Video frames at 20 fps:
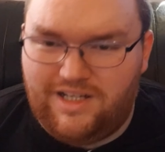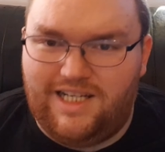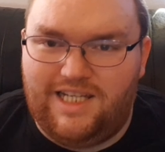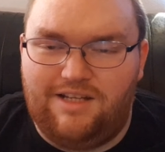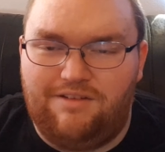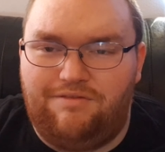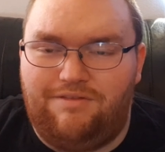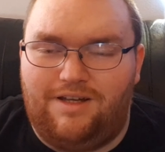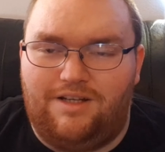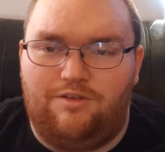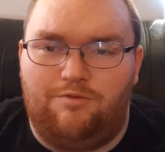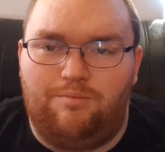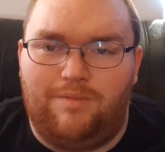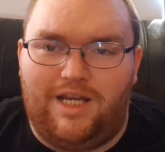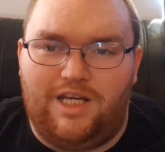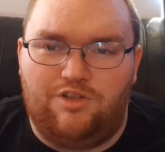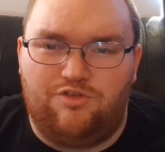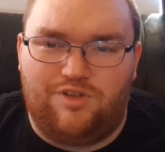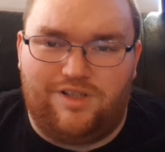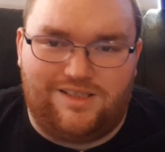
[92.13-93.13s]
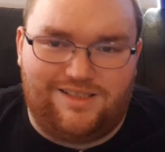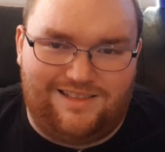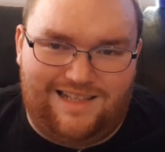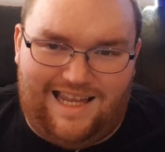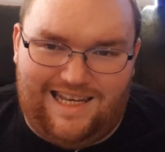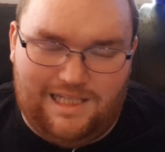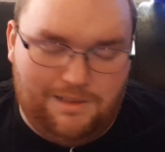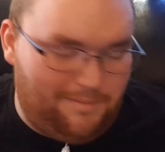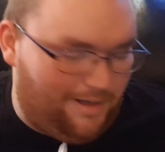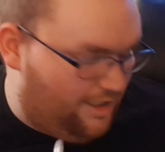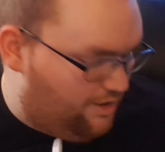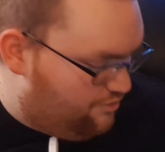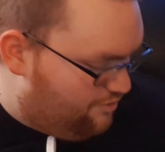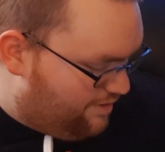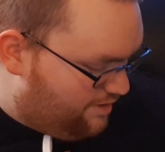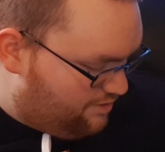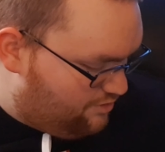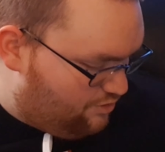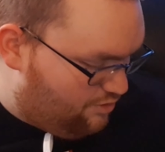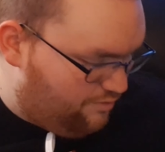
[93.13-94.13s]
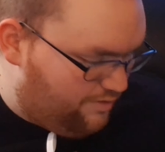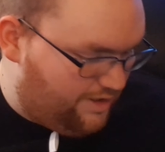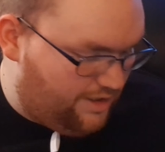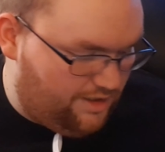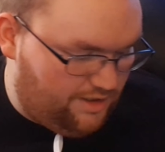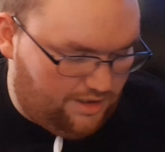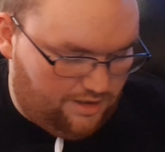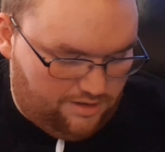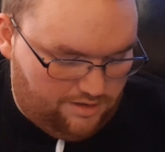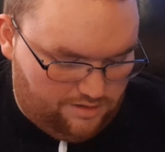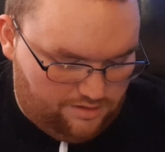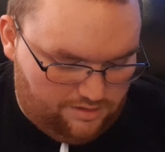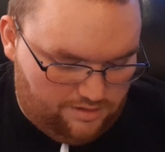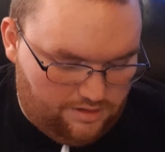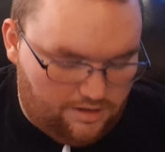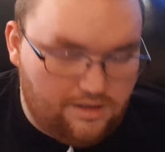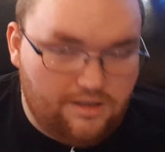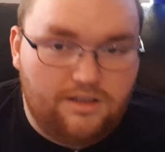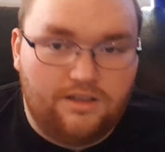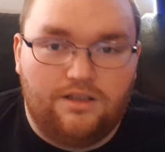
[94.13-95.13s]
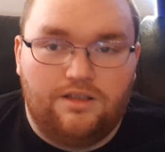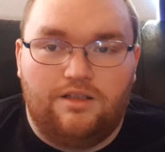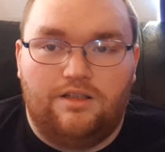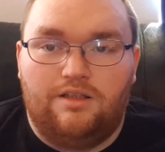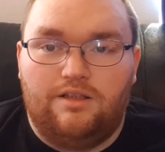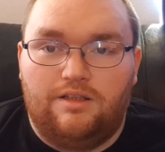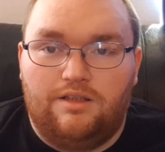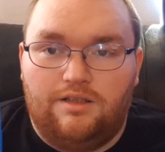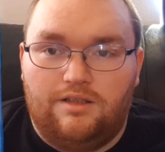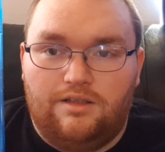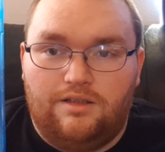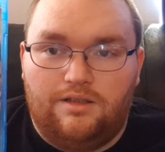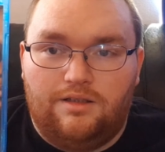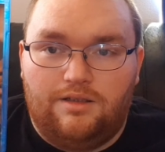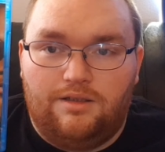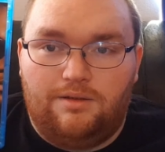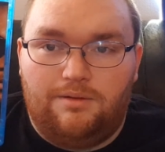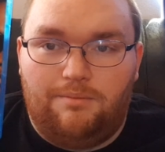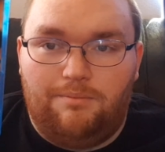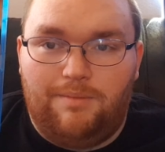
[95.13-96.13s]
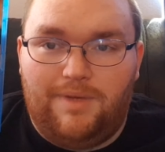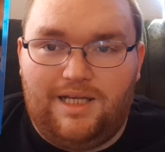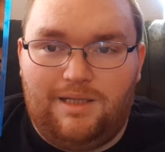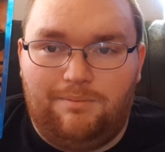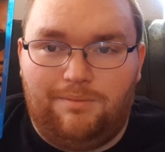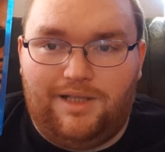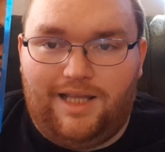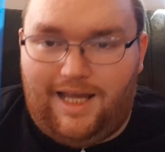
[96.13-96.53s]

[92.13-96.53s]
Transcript: really a fan of Matrix and Animatrix, not really the others. Men in